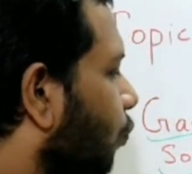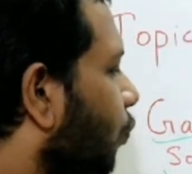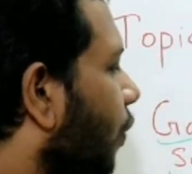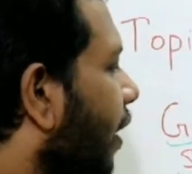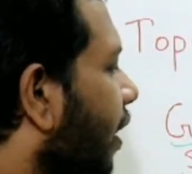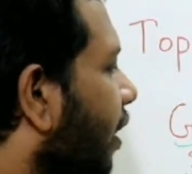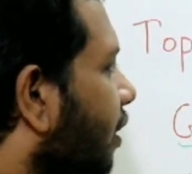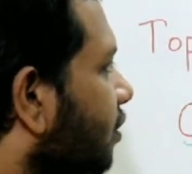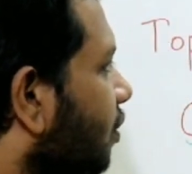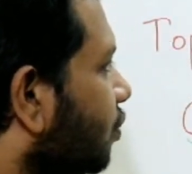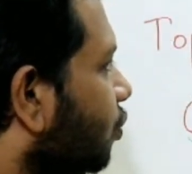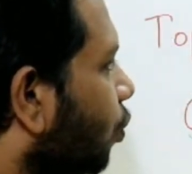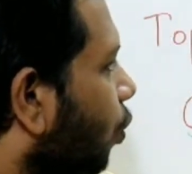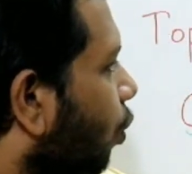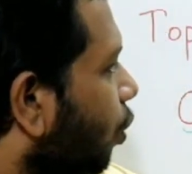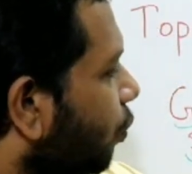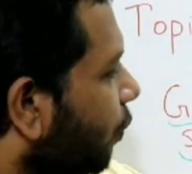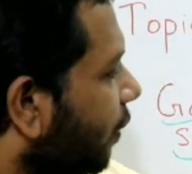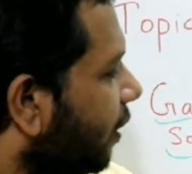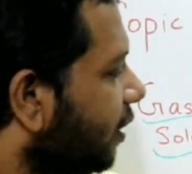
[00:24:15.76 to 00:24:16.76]
where the
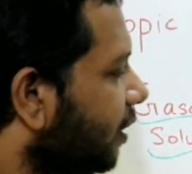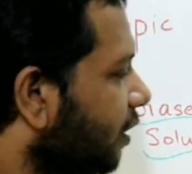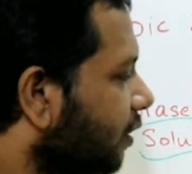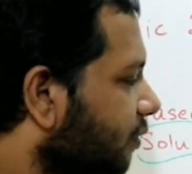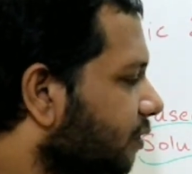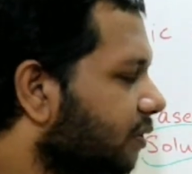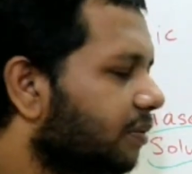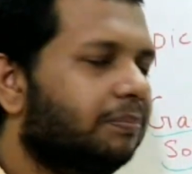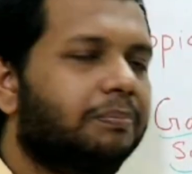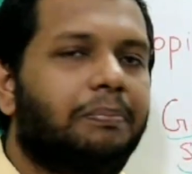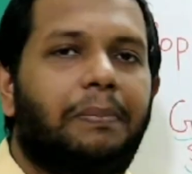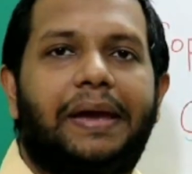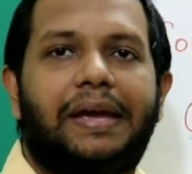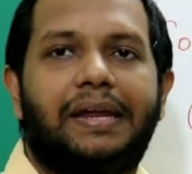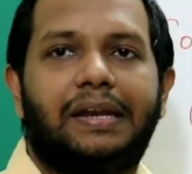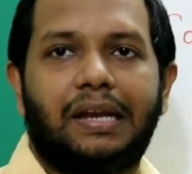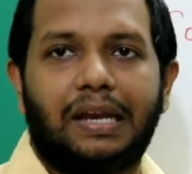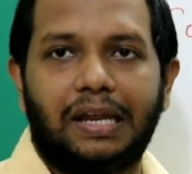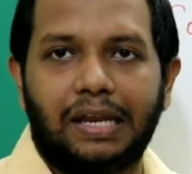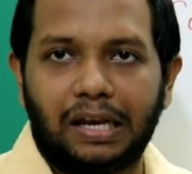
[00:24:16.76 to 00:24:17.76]
solvent is
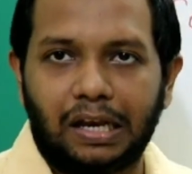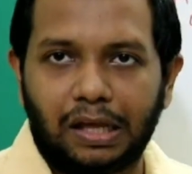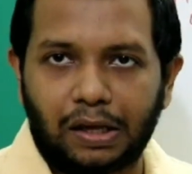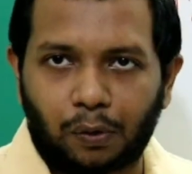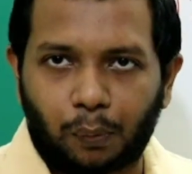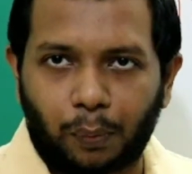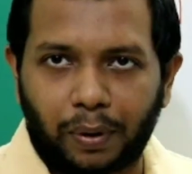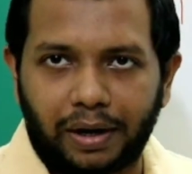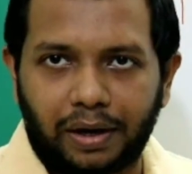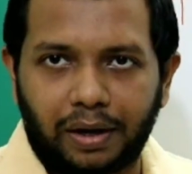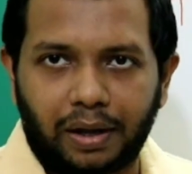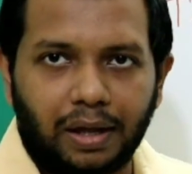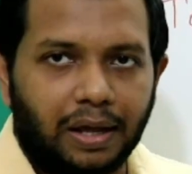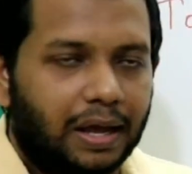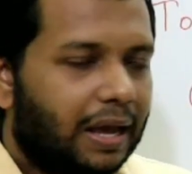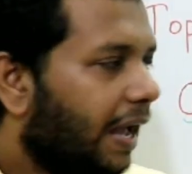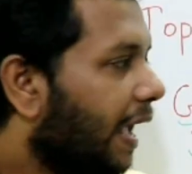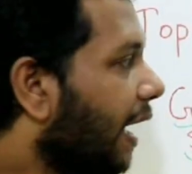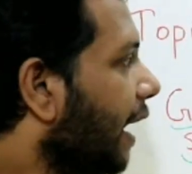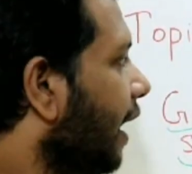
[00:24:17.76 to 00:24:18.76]
mainly liquid
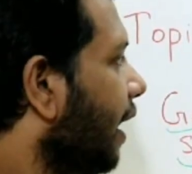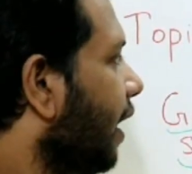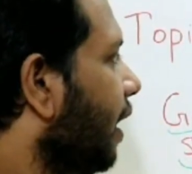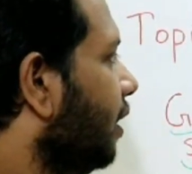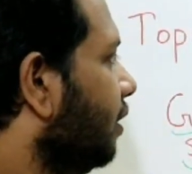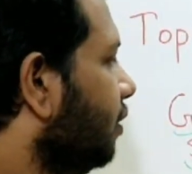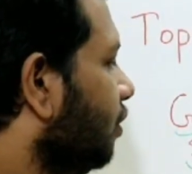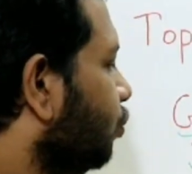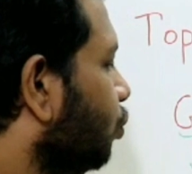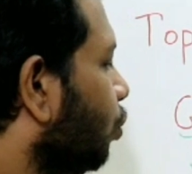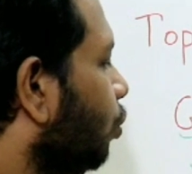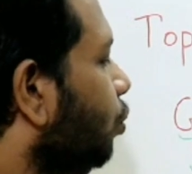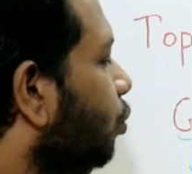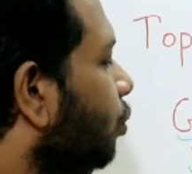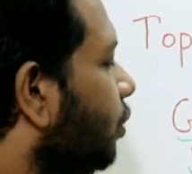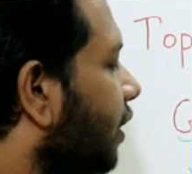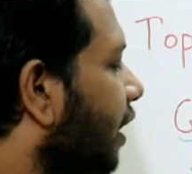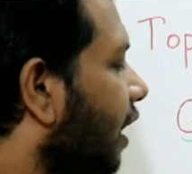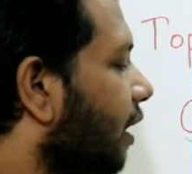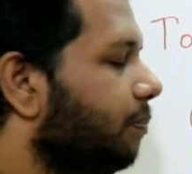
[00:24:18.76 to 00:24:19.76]
and the
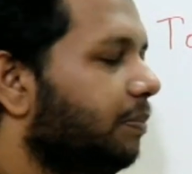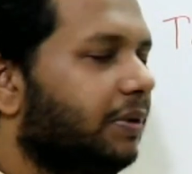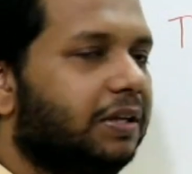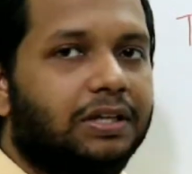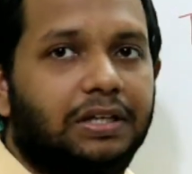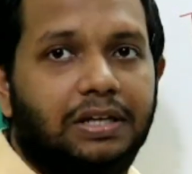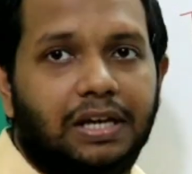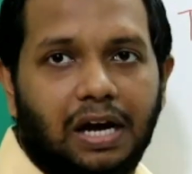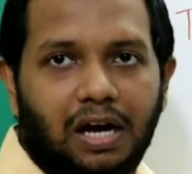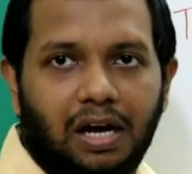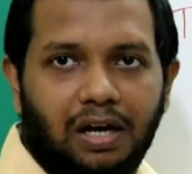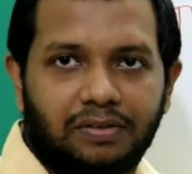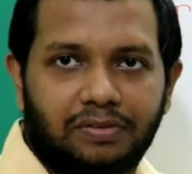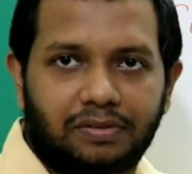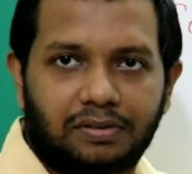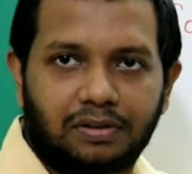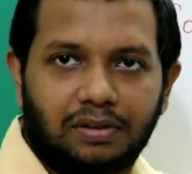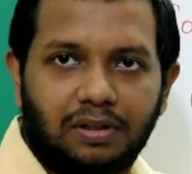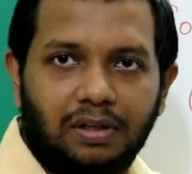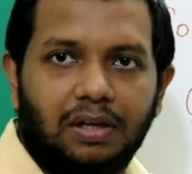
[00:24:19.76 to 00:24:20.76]
solute can be
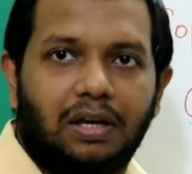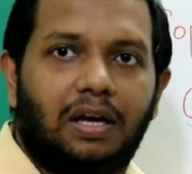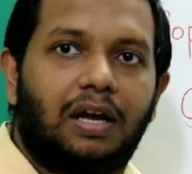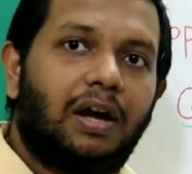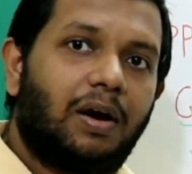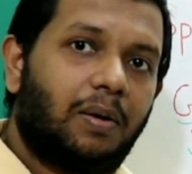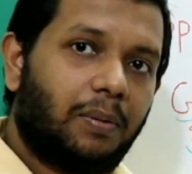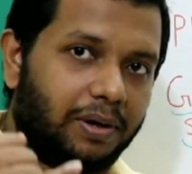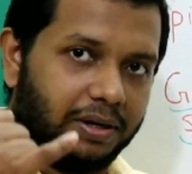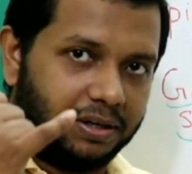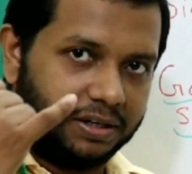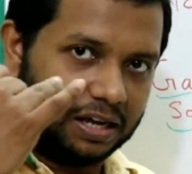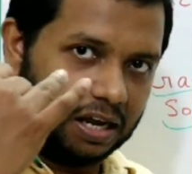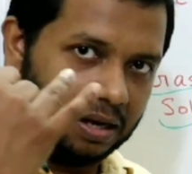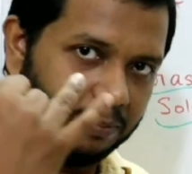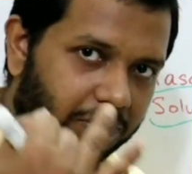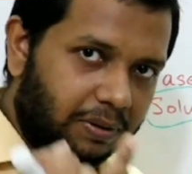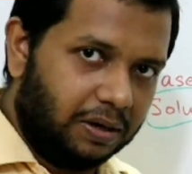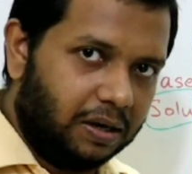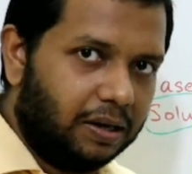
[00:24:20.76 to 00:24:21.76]
gas, or it
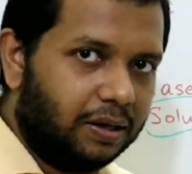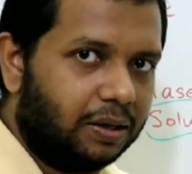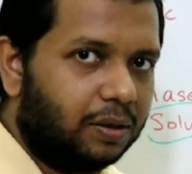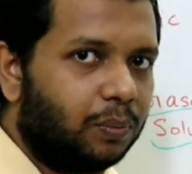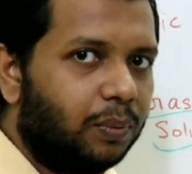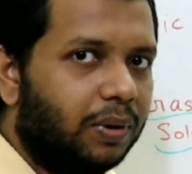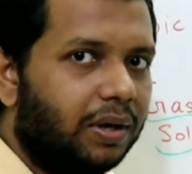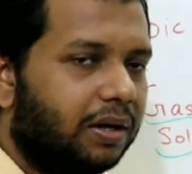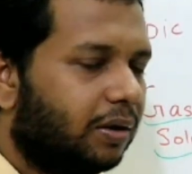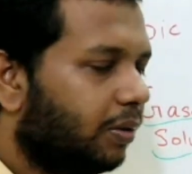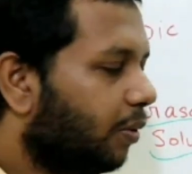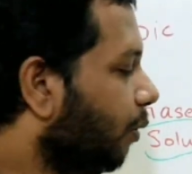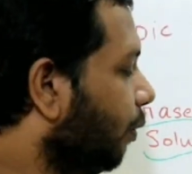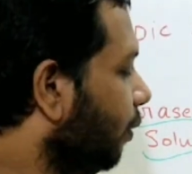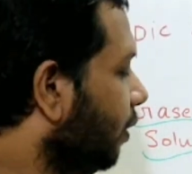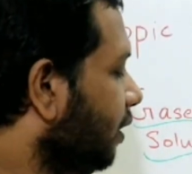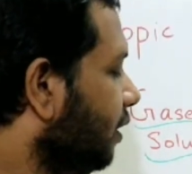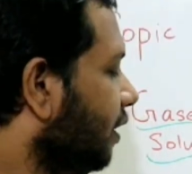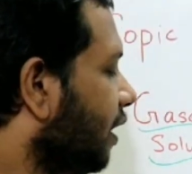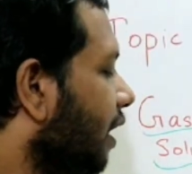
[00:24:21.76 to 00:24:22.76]
can be liquid,
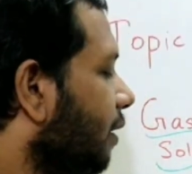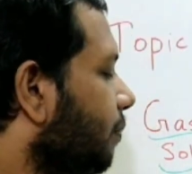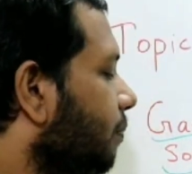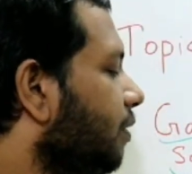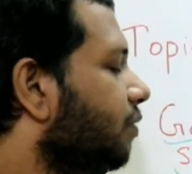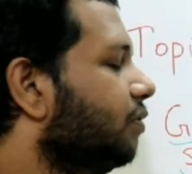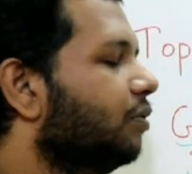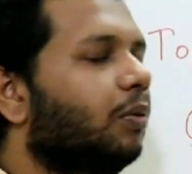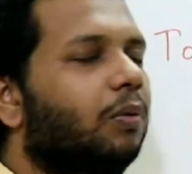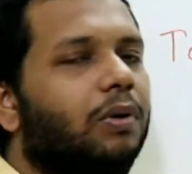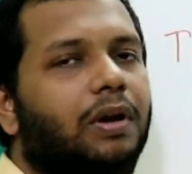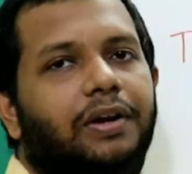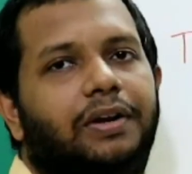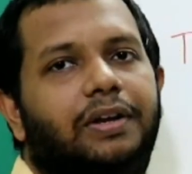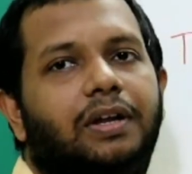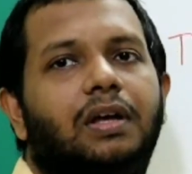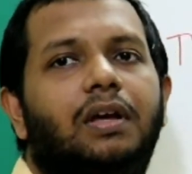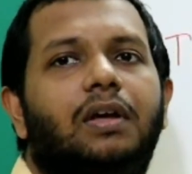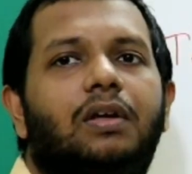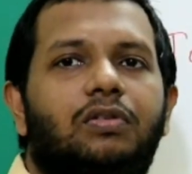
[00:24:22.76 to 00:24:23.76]
or it can be
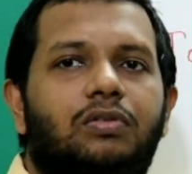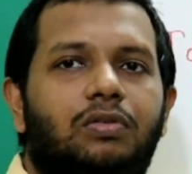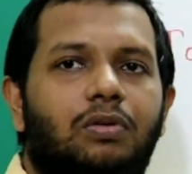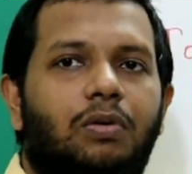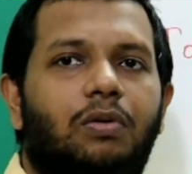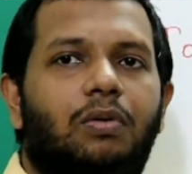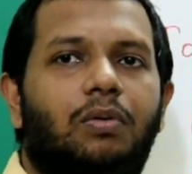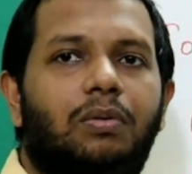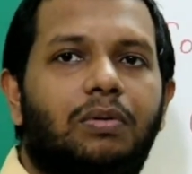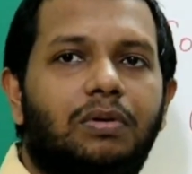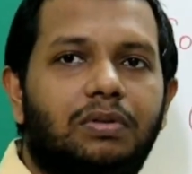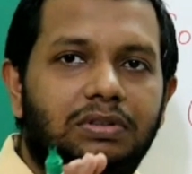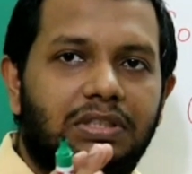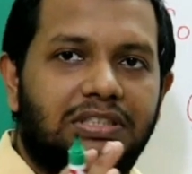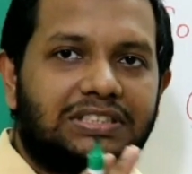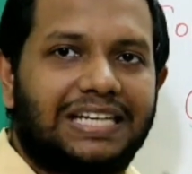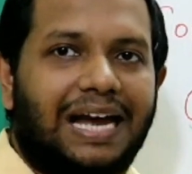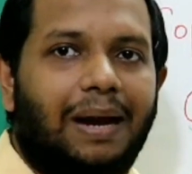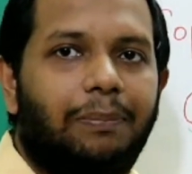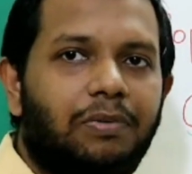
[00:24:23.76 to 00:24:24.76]
solid. So
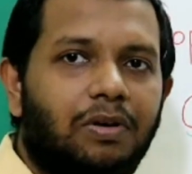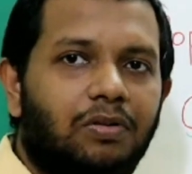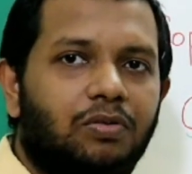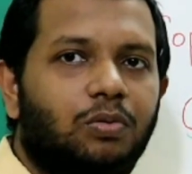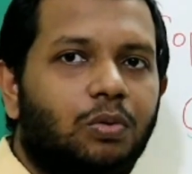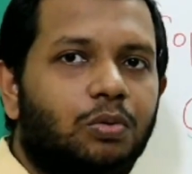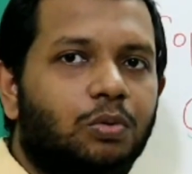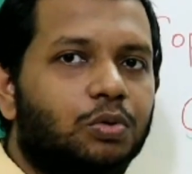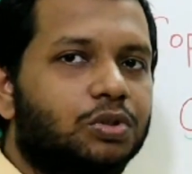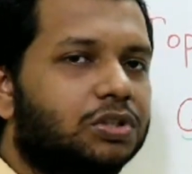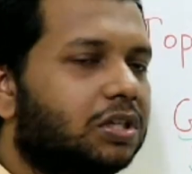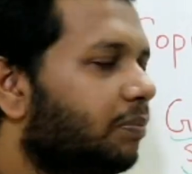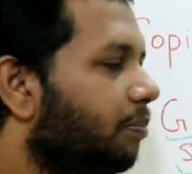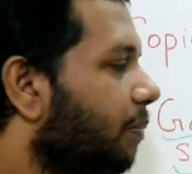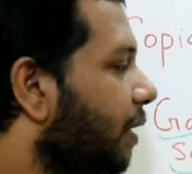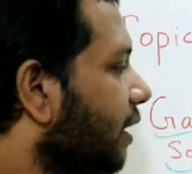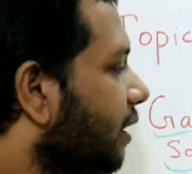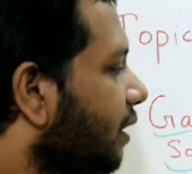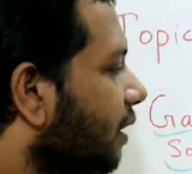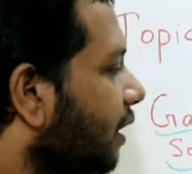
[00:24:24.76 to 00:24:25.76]
the chapter
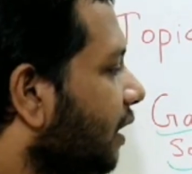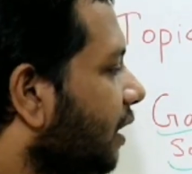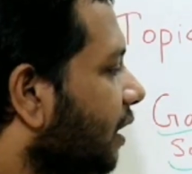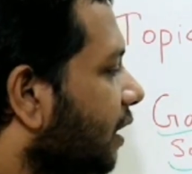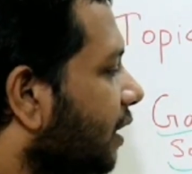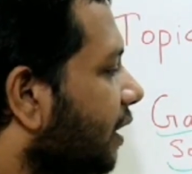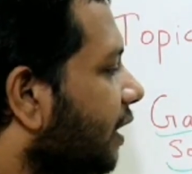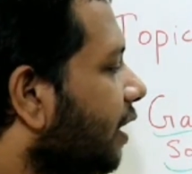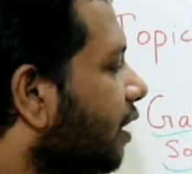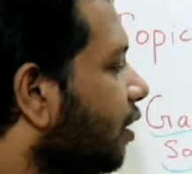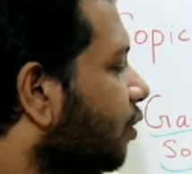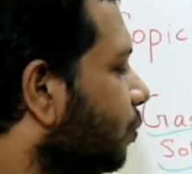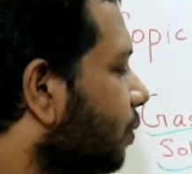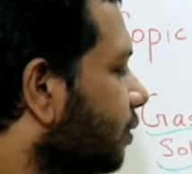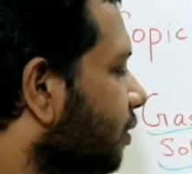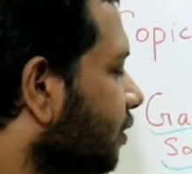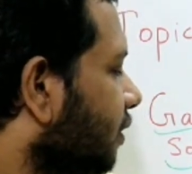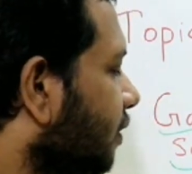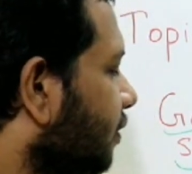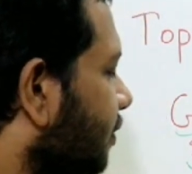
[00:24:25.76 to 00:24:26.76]
solution mainly deals
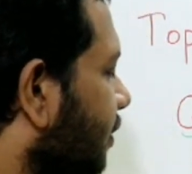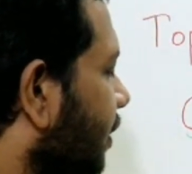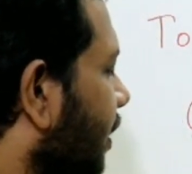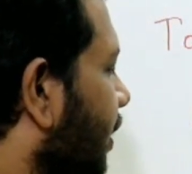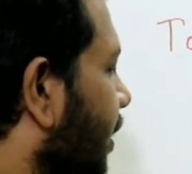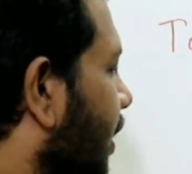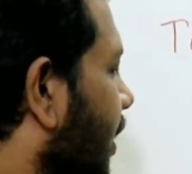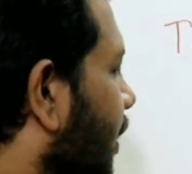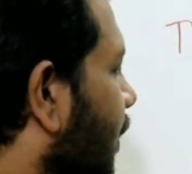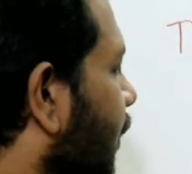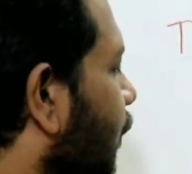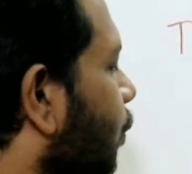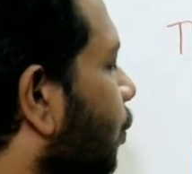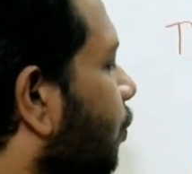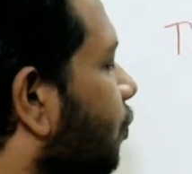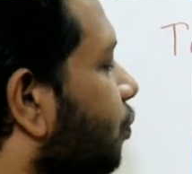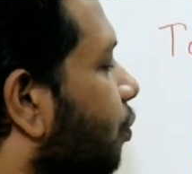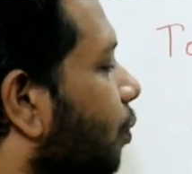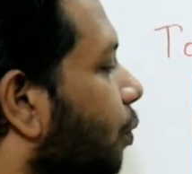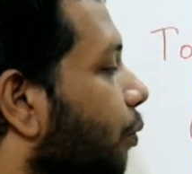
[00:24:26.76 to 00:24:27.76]
with this area,
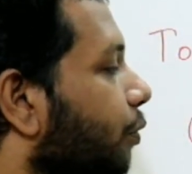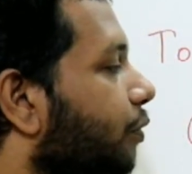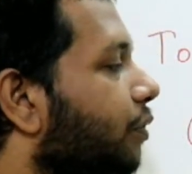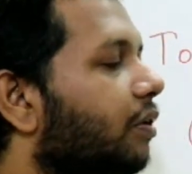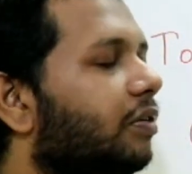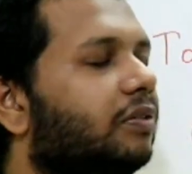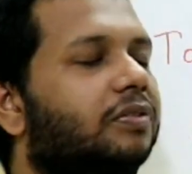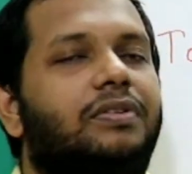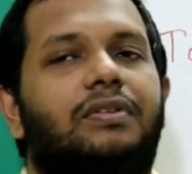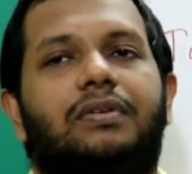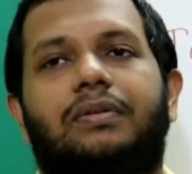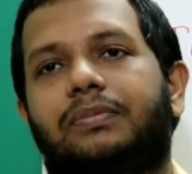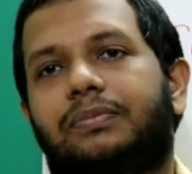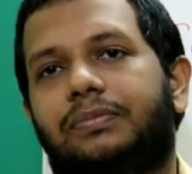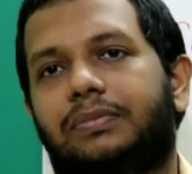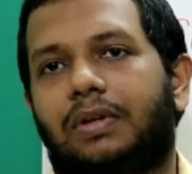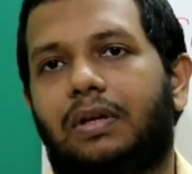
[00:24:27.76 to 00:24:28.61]
liquid solutions.